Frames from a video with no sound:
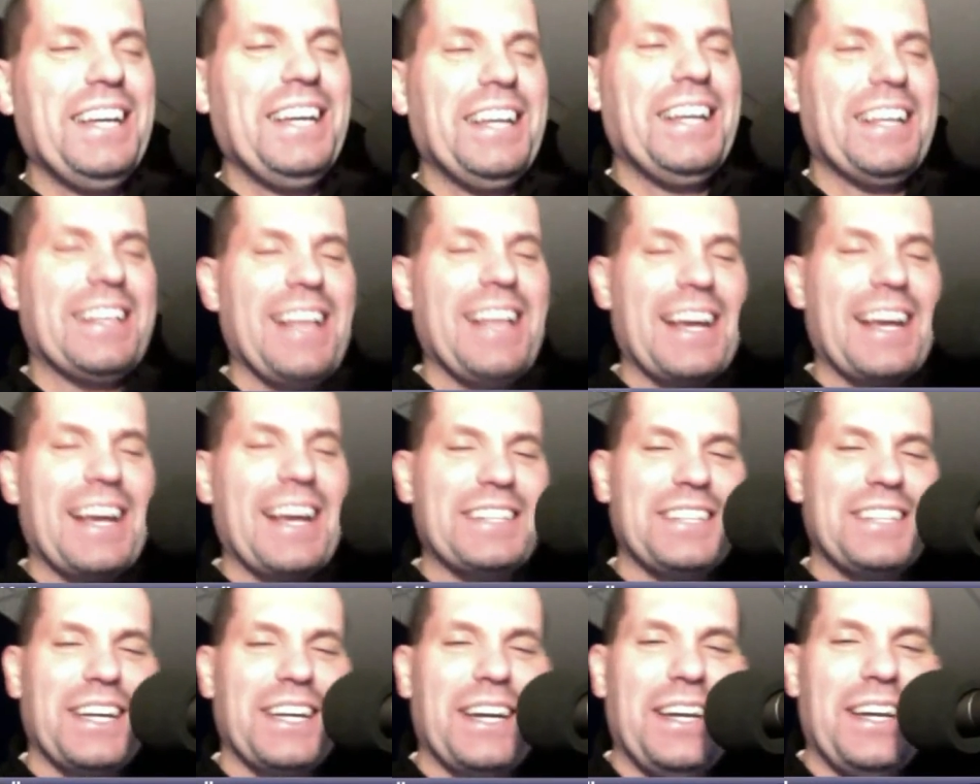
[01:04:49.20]

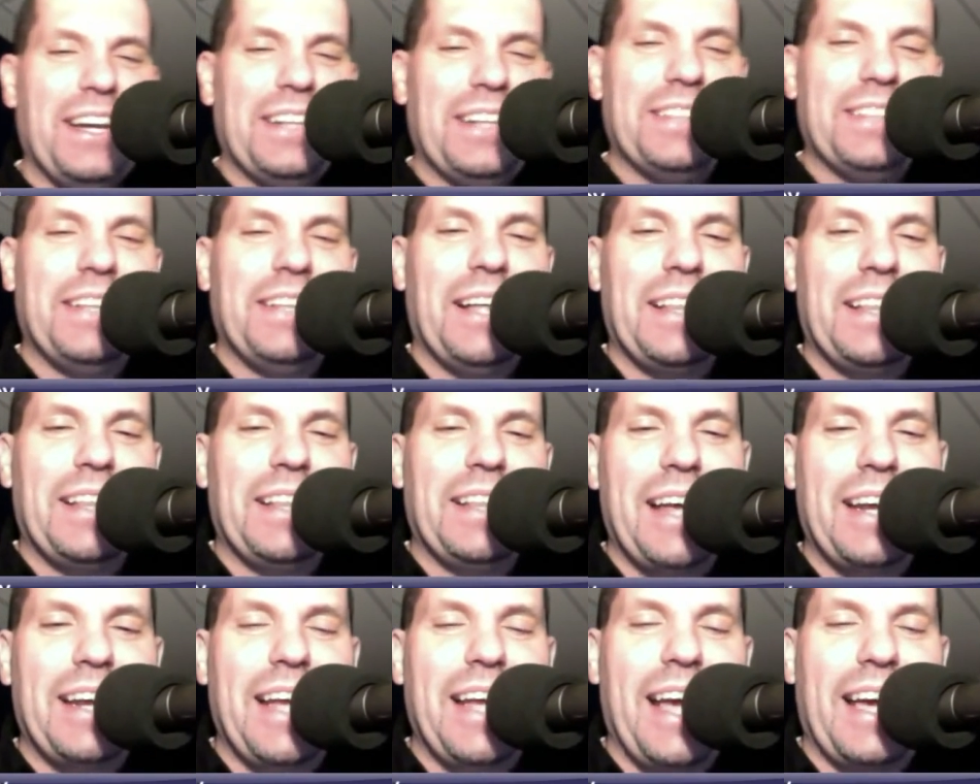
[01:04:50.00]
actually, I that
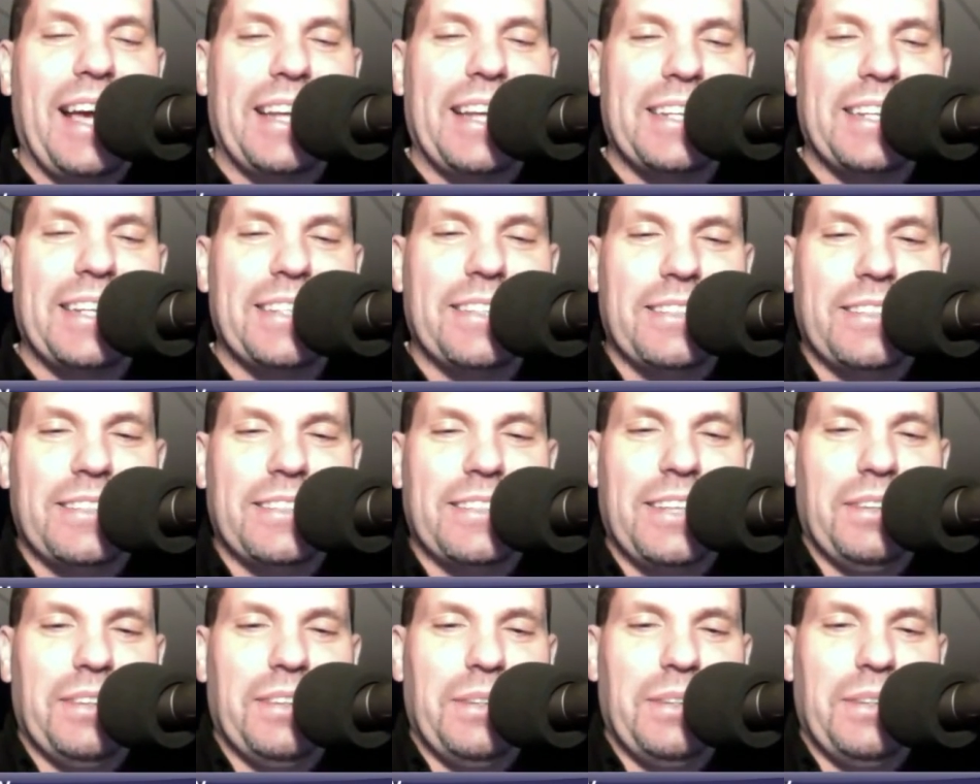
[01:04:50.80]
added
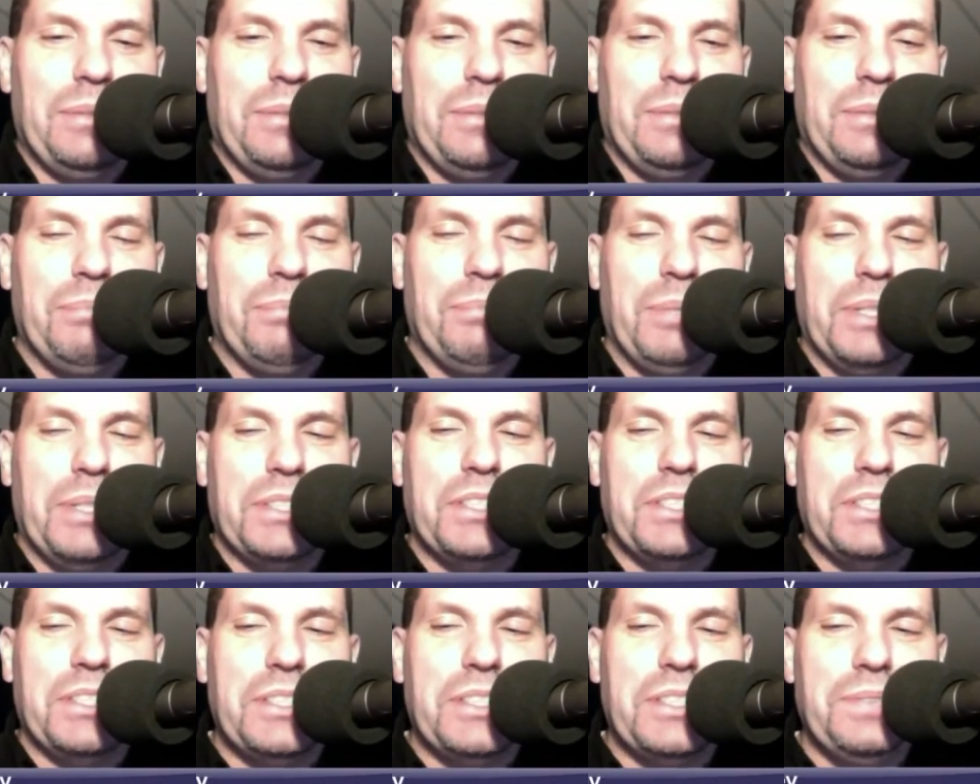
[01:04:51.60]
a little
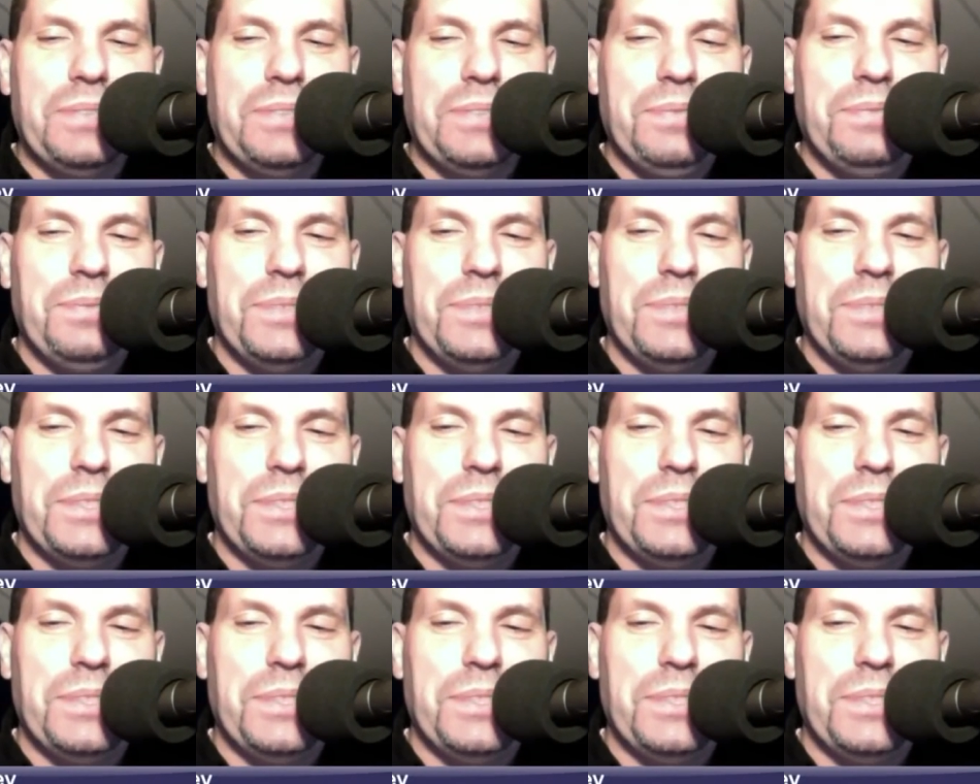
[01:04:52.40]
punch to it.